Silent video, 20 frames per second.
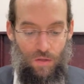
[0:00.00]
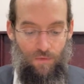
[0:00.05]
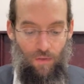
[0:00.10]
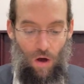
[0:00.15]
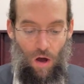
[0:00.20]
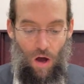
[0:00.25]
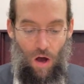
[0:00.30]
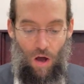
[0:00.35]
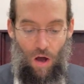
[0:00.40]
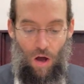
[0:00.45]

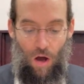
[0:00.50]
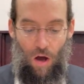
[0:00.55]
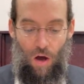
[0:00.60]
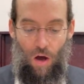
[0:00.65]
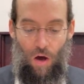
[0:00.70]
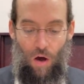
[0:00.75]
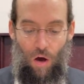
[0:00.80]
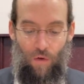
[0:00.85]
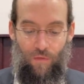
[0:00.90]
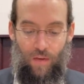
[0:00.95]

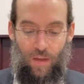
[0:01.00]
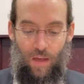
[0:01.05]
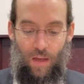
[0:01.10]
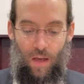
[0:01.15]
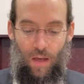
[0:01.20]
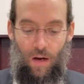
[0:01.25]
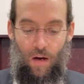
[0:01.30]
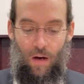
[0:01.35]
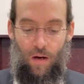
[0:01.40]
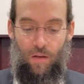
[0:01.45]
Vahacha over
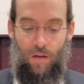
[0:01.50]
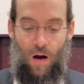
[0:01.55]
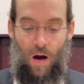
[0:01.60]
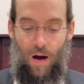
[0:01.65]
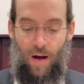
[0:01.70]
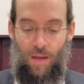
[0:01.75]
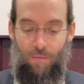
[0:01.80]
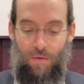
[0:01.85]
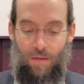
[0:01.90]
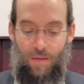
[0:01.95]
here, the
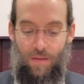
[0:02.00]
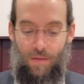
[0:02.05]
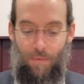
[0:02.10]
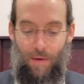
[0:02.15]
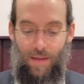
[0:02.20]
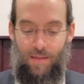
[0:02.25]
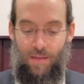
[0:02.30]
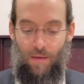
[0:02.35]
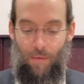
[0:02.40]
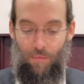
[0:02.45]
argument is
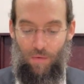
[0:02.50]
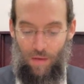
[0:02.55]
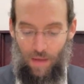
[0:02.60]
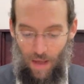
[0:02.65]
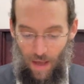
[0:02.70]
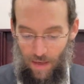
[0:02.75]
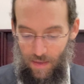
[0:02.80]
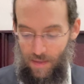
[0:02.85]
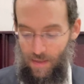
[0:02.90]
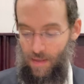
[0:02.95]
about something
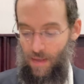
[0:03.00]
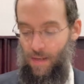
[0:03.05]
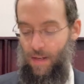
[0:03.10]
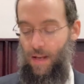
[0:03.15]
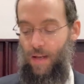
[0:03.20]
else.